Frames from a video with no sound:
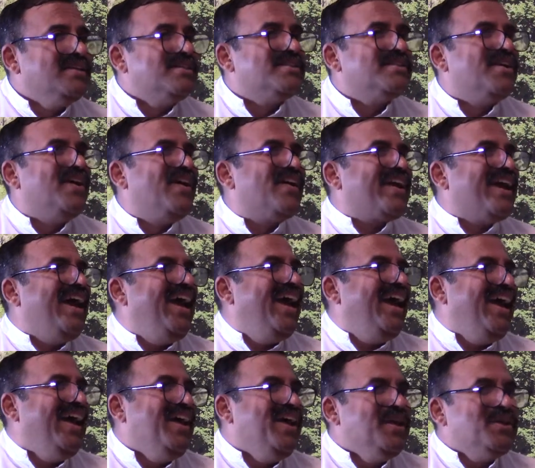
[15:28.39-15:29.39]
Okay,
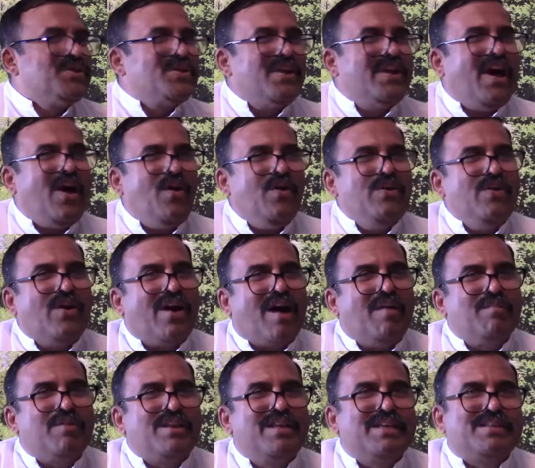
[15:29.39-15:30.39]
so now you
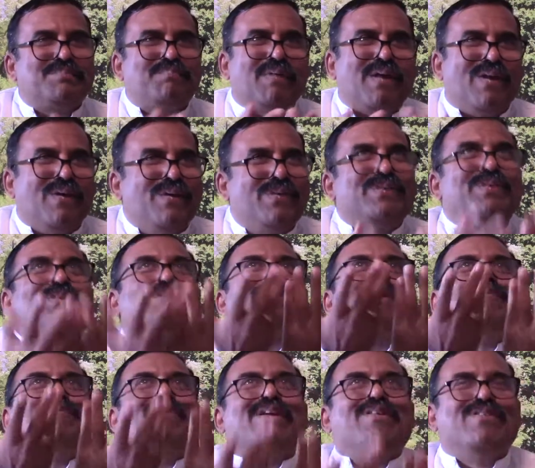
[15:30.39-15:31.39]
come to this fellow,
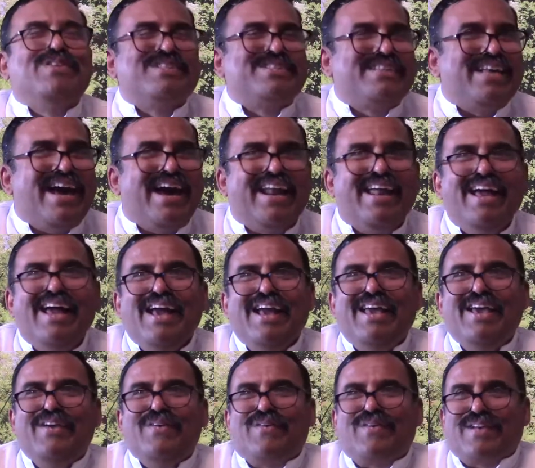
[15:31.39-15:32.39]
somebody who is there.
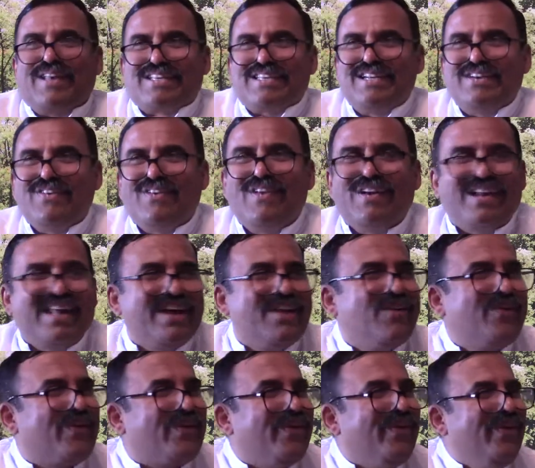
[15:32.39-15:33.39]
He doesn't even look like a
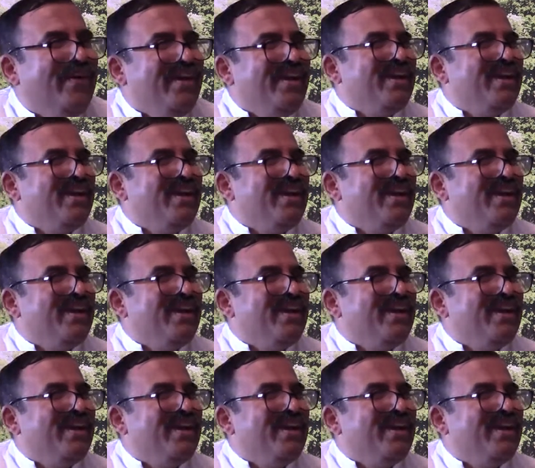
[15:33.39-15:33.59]
guru.